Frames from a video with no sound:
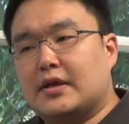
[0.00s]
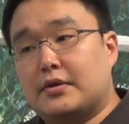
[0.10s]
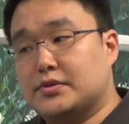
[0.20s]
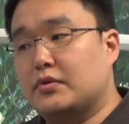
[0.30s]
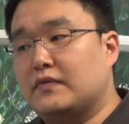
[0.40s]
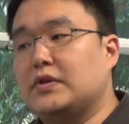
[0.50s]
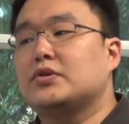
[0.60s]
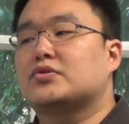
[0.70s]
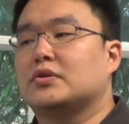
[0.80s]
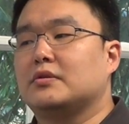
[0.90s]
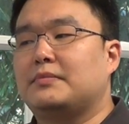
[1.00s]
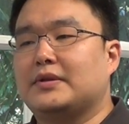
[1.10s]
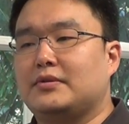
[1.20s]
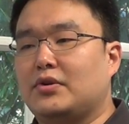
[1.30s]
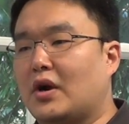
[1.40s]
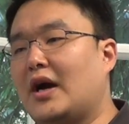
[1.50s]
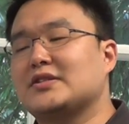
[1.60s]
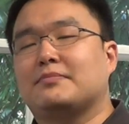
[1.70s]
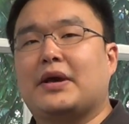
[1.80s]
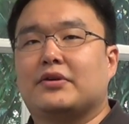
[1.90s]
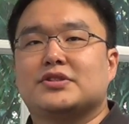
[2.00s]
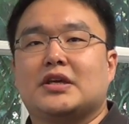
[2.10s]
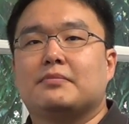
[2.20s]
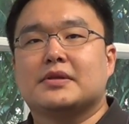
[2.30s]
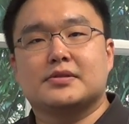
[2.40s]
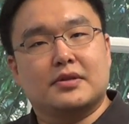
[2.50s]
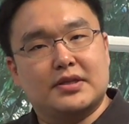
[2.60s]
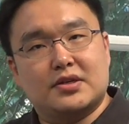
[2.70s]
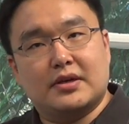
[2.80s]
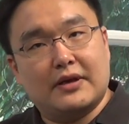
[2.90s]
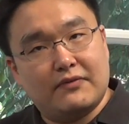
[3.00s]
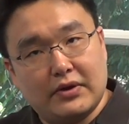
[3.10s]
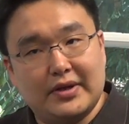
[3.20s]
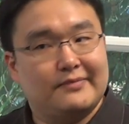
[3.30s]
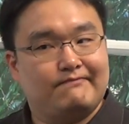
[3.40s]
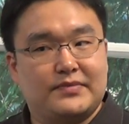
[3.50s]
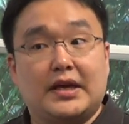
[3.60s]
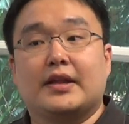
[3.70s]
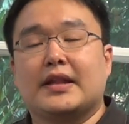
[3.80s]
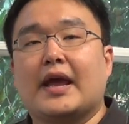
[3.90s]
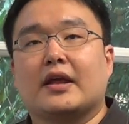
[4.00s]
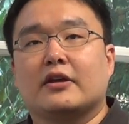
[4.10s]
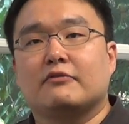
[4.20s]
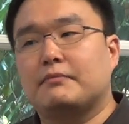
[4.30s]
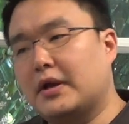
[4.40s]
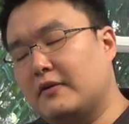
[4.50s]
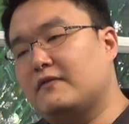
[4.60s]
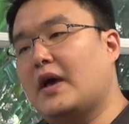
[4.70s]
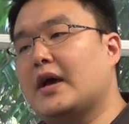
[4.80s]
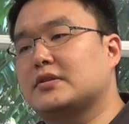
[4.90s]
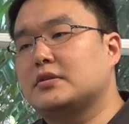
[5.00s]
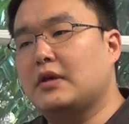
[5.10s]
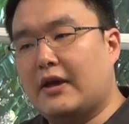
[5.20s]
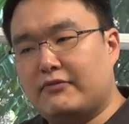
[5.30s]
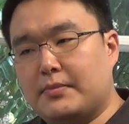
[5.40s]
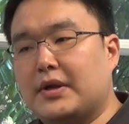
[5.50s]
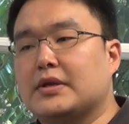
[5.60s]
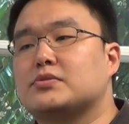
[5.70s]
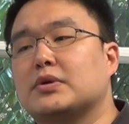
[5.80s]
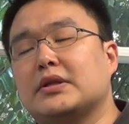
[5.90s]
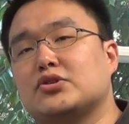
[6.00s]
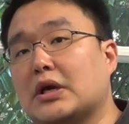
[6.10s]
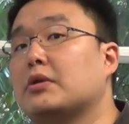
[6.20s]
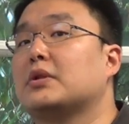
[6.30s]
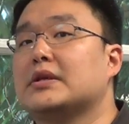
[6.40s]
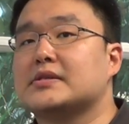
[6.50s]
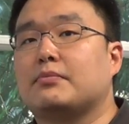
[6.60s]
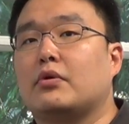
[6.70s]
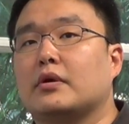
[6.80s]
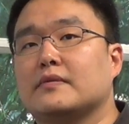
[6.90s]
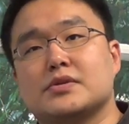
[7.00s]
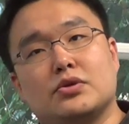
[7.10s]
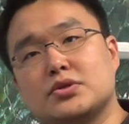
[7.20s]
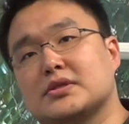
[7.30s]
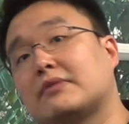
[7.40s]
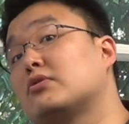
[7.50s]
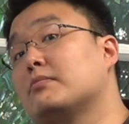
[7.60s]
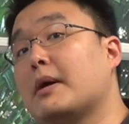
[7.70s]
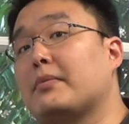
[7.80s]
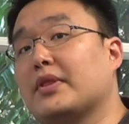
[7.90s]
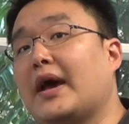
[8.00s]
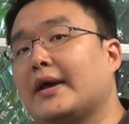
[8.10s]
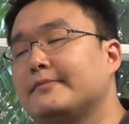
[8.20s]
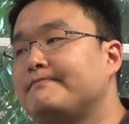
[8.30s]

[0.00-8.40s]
that are sort of neutral, but you're haunted by your demons, so they turn out very kind of negative. But in fact, everybody's really genuinely supportive, so you just have to remember that.